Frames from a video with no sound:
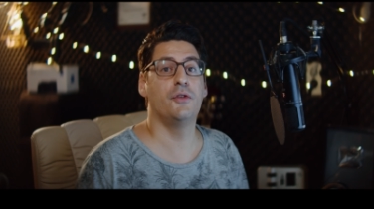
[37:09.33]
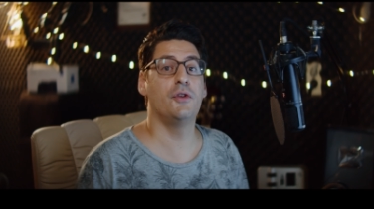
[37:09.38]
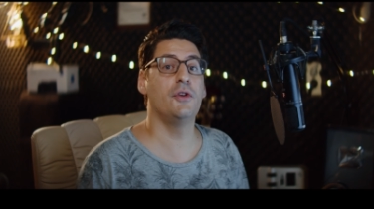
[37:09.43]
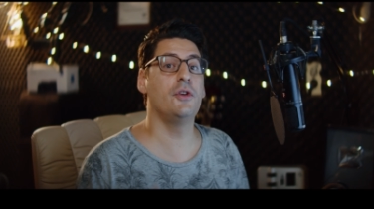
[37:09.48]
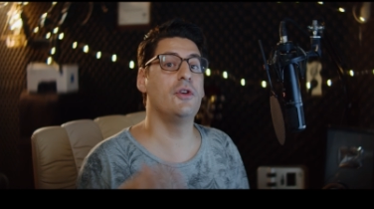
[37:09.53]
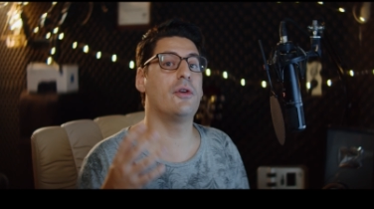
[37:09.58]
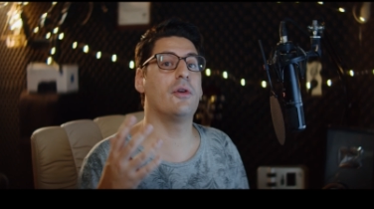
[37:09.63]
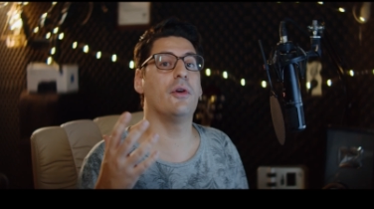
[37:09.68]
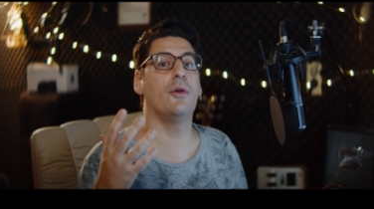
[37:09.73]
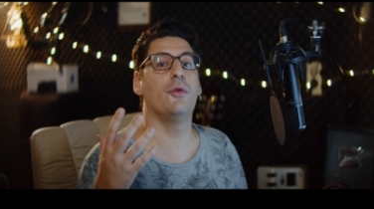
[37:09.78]
Do
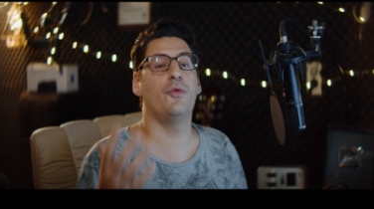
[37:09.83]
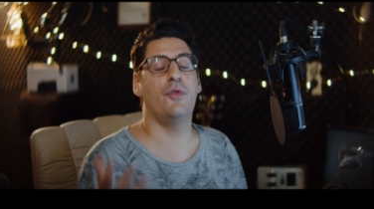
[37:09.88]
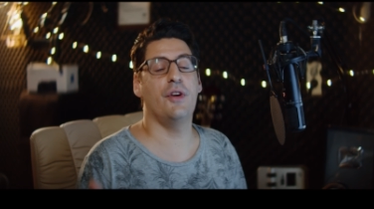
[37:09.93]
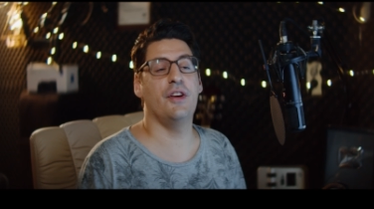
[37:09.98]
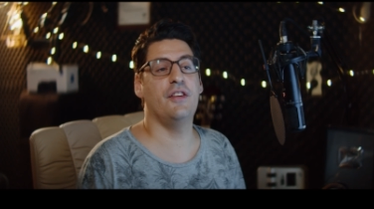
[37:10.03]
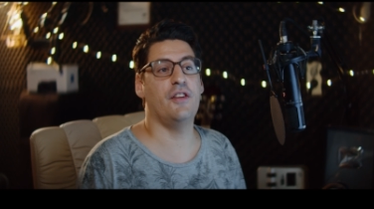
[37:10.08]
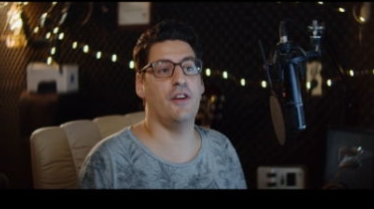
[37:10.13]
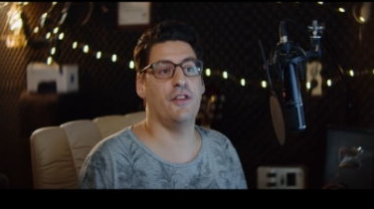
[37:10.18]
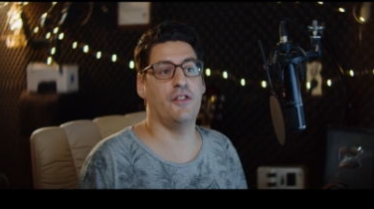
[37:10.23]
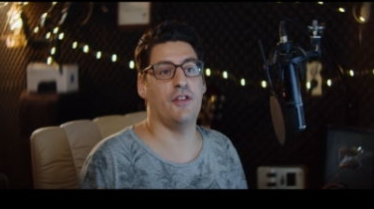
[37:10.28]
your own
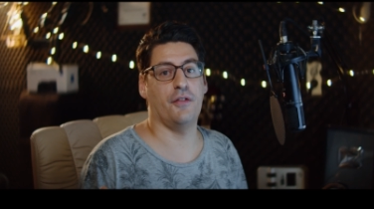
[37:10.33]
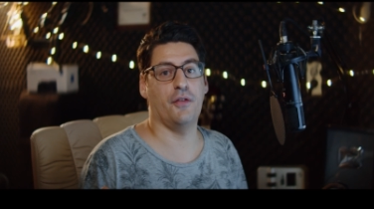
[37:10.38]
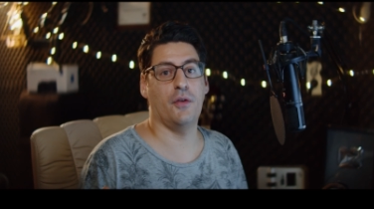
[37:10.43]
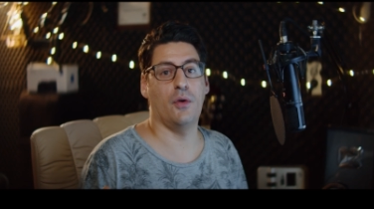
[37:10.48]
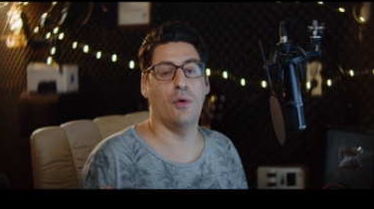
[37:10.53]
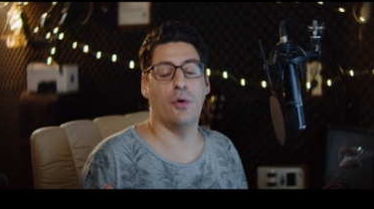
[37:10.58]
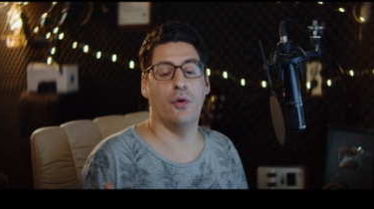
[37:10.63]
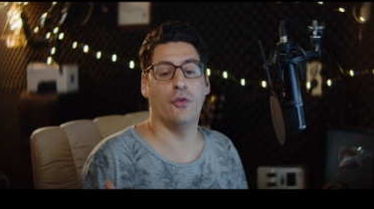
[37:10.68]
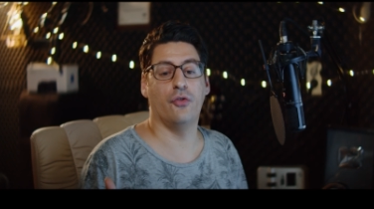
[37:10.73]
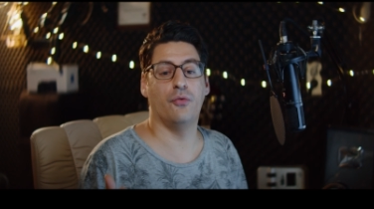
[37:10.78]
research of
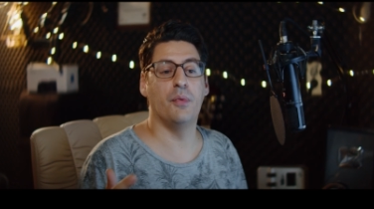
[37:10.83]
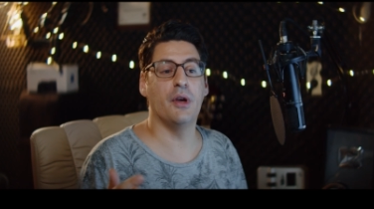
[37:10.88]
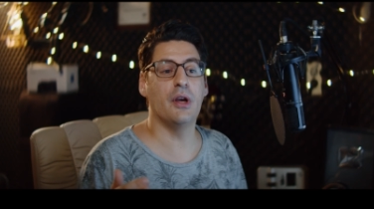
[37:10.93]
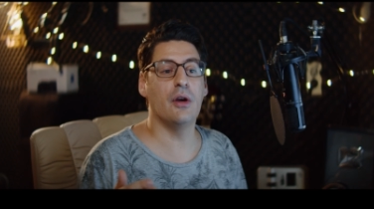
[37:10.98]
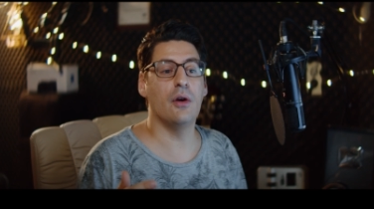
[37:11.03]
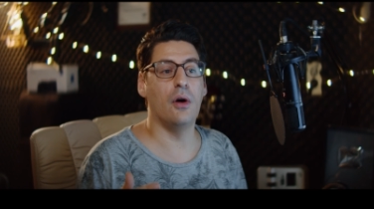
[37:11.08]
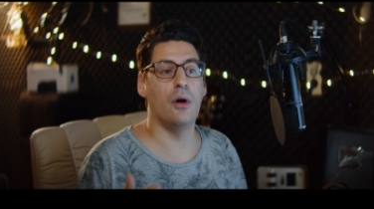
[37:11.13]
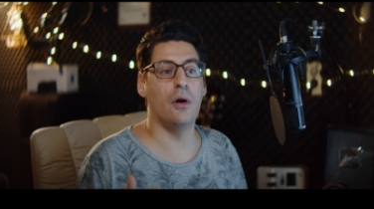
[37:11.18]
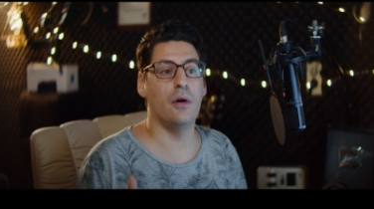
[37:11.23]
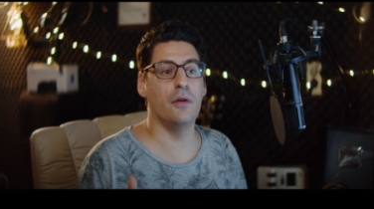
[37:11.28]
course,
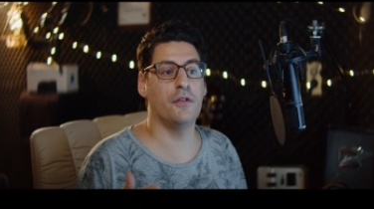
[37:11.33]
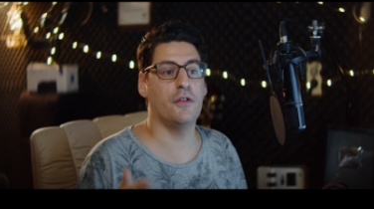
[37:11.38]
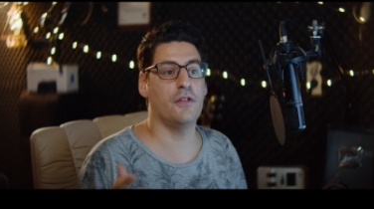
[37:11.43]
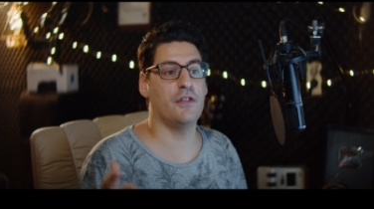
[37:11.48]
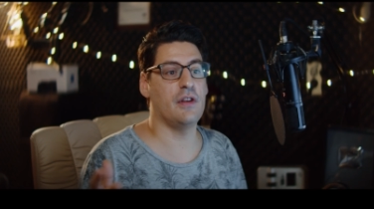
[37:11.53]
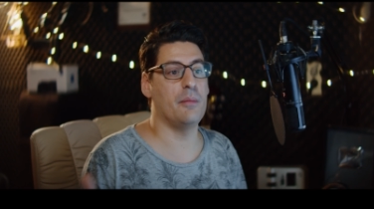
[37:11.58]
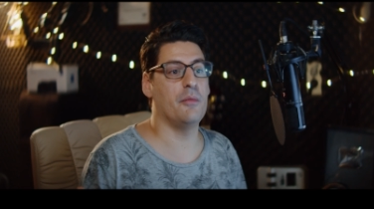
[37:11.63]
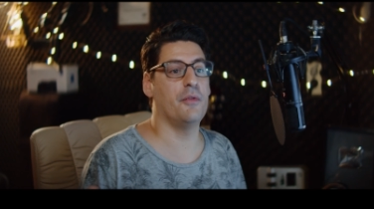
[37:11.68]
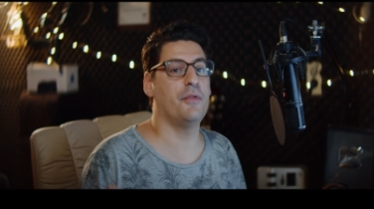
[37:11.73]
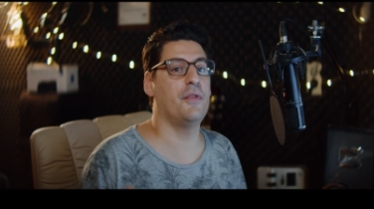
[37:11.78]
because some